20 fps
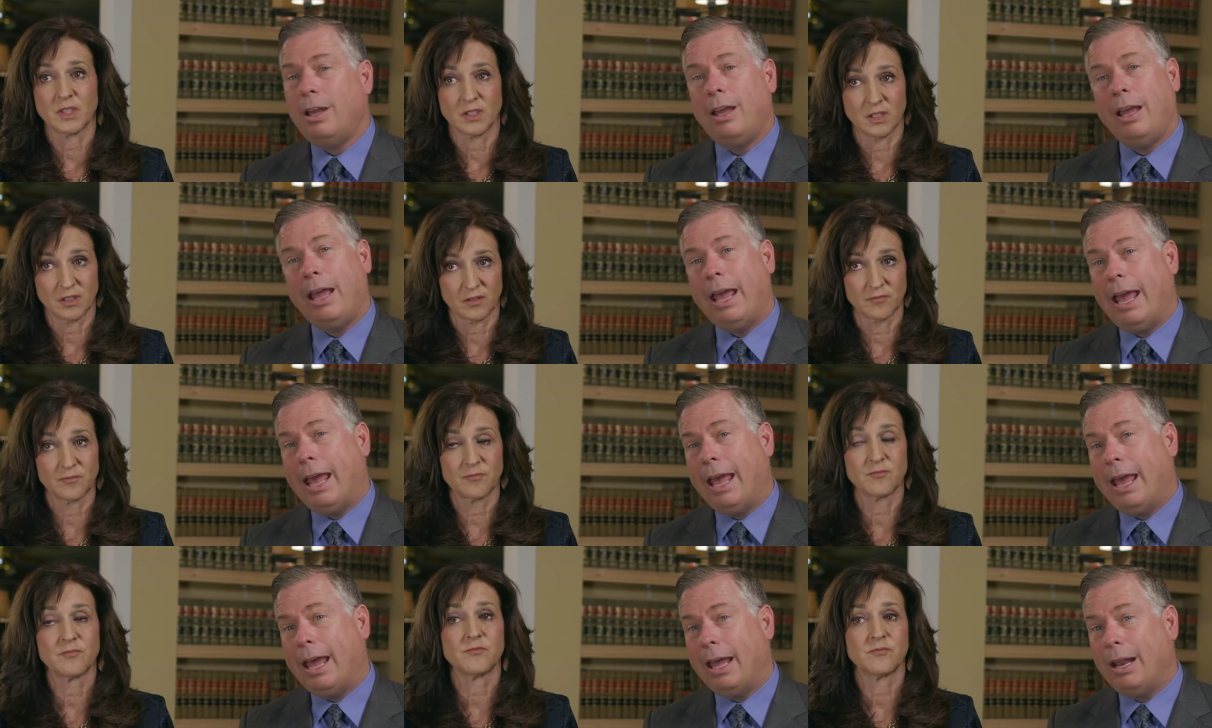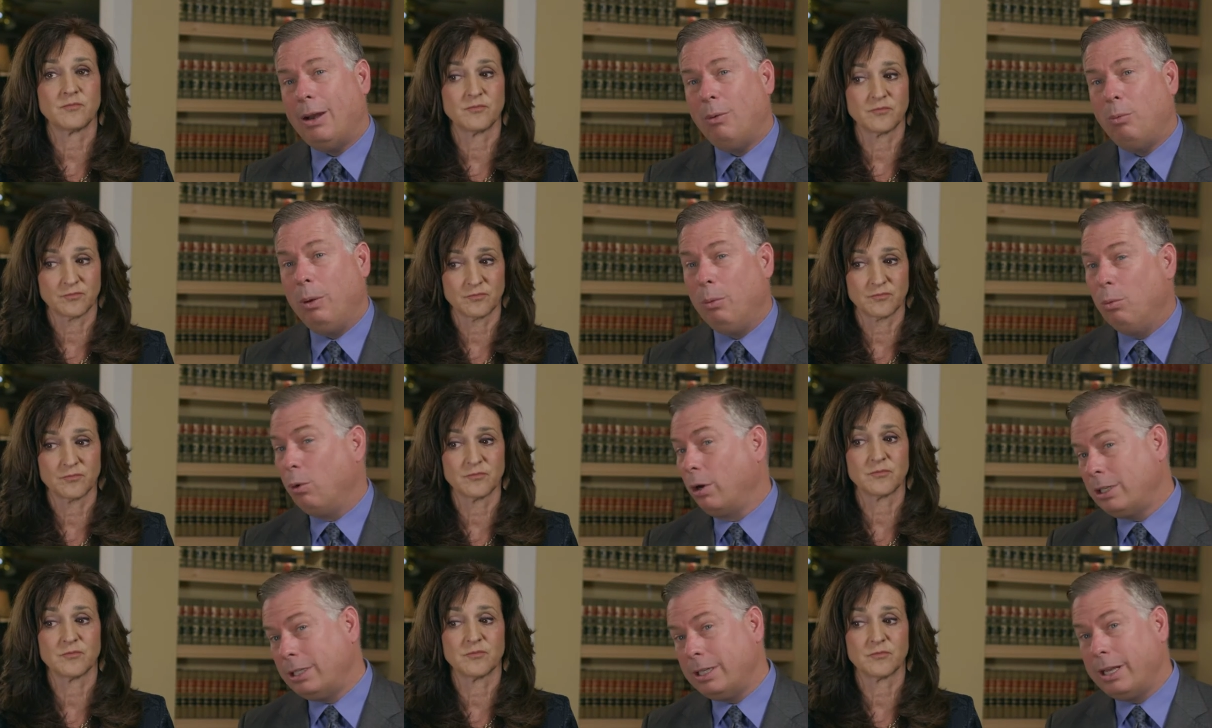Speaker 1: and we
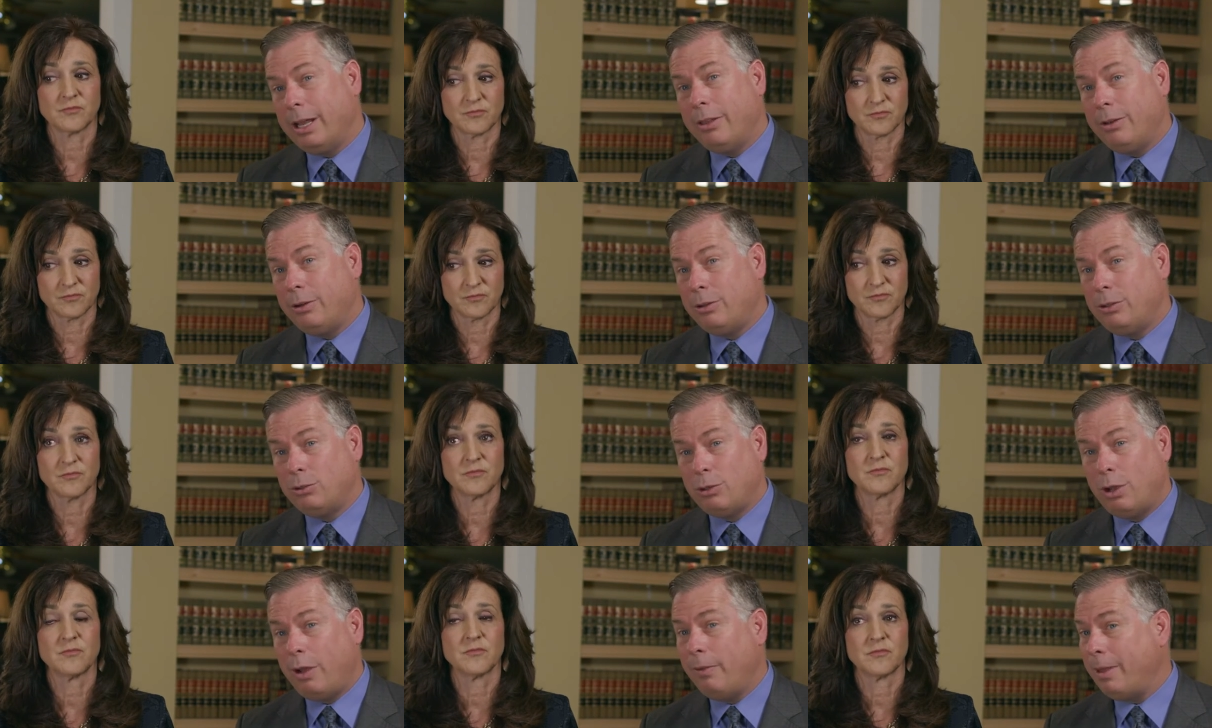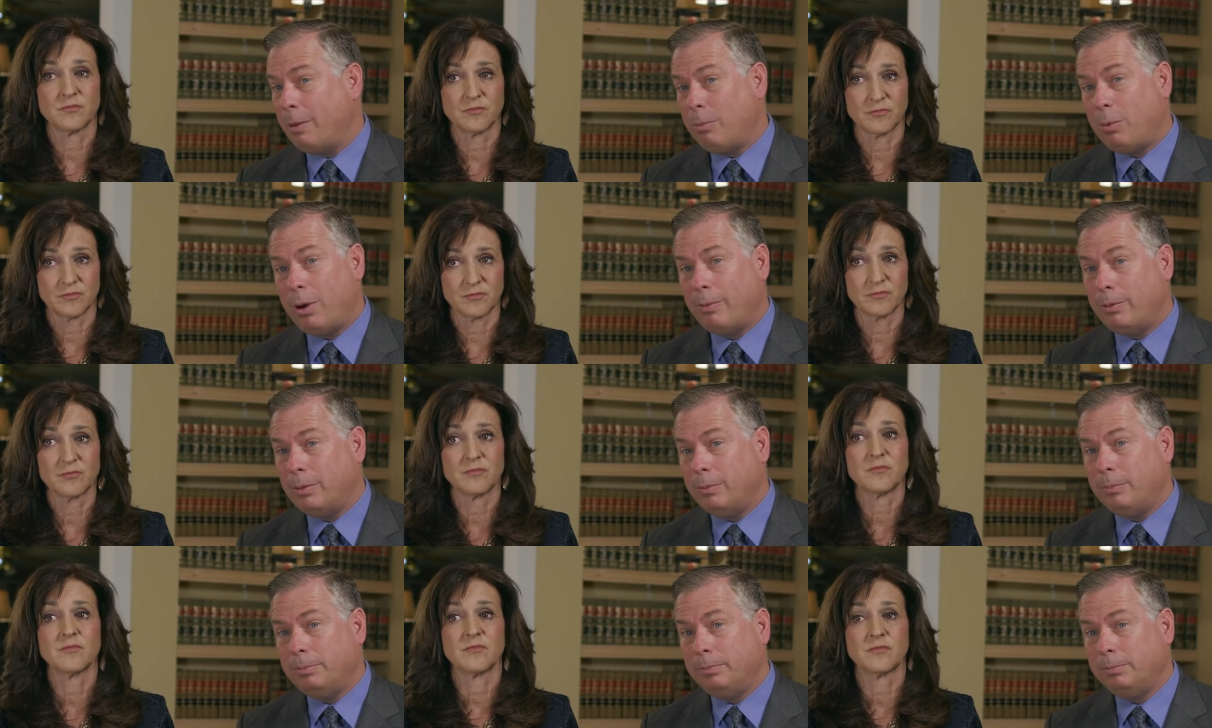worked together to solve that
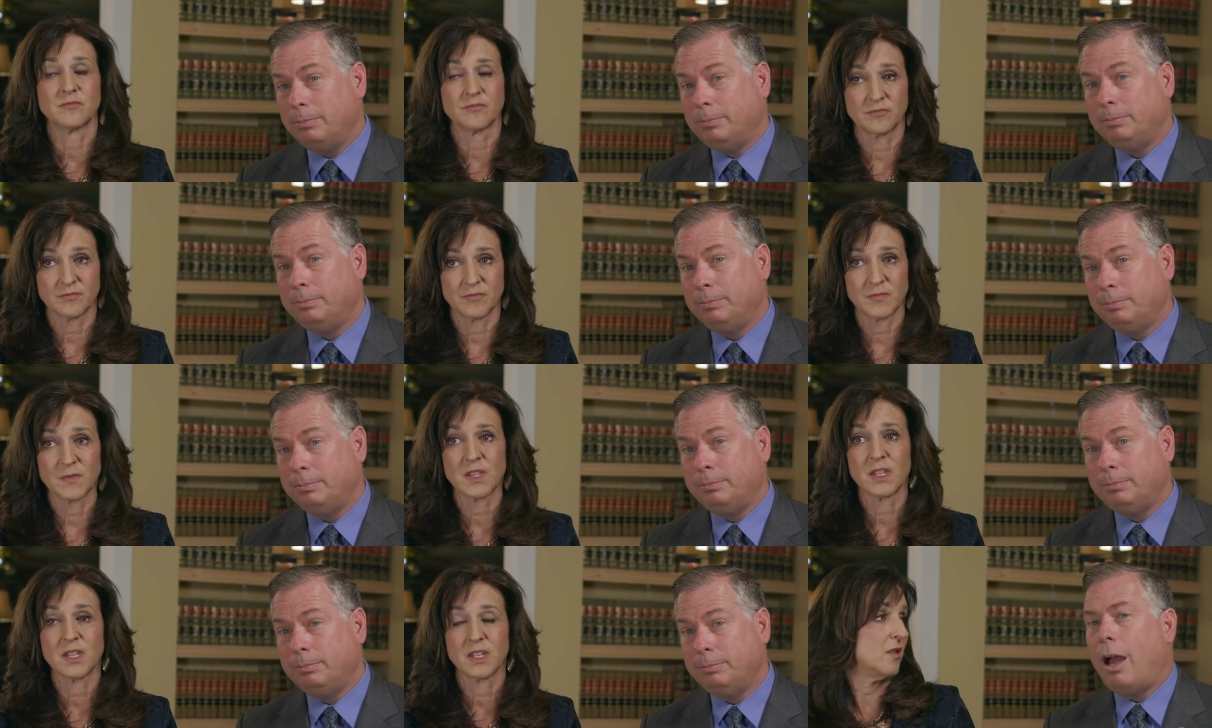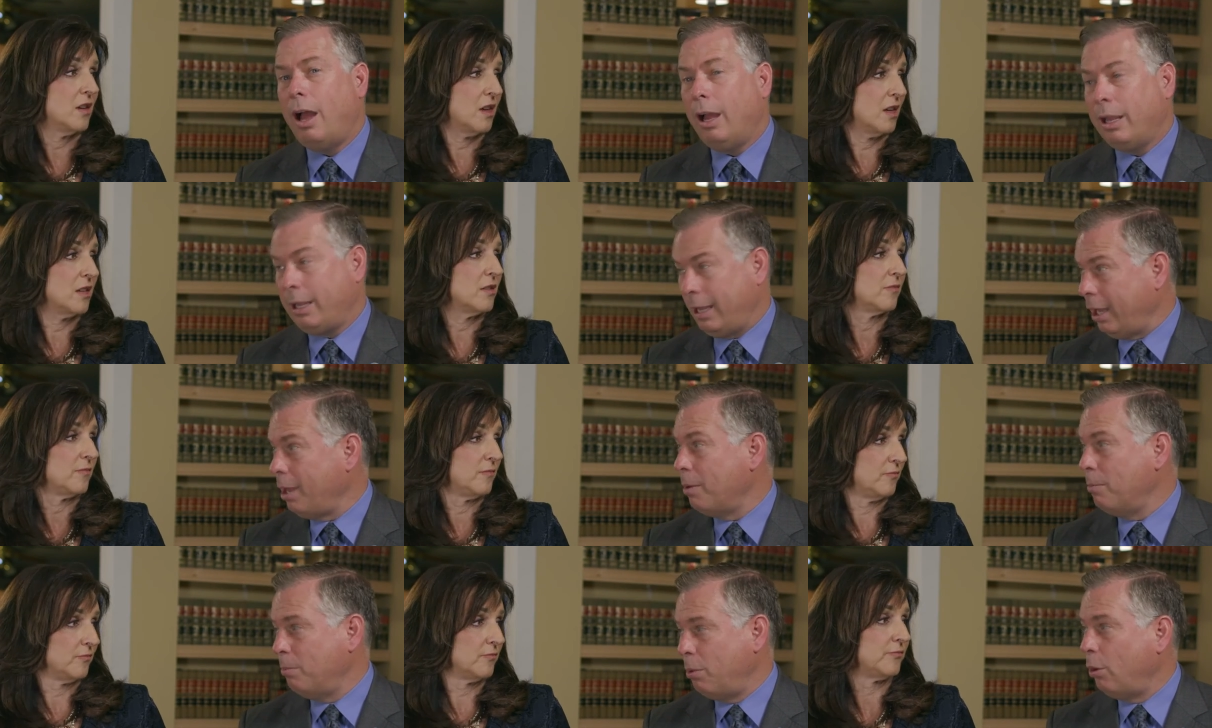problem. A key
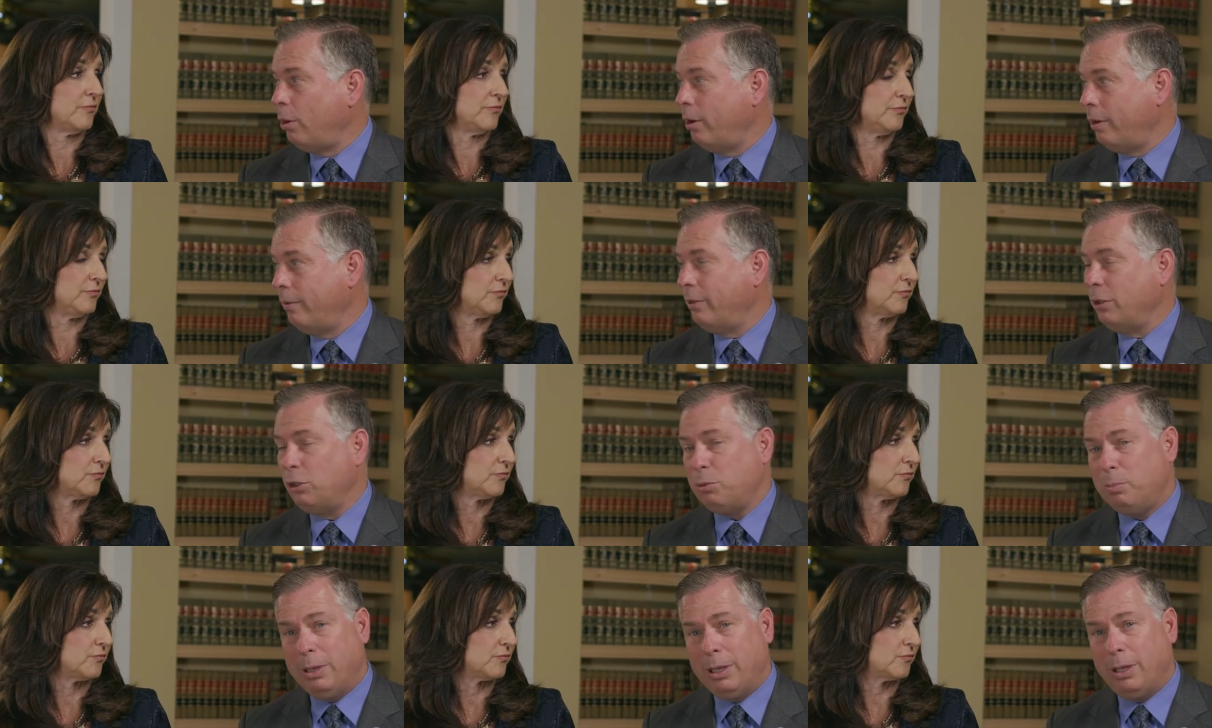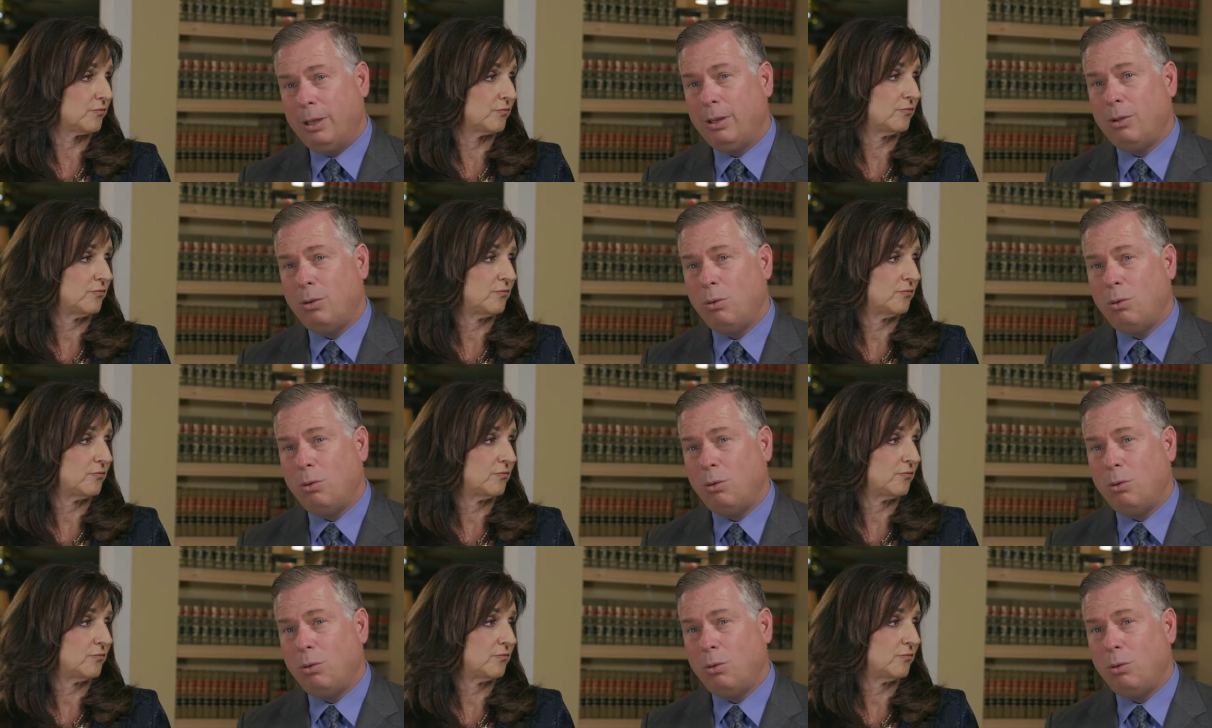component of this bill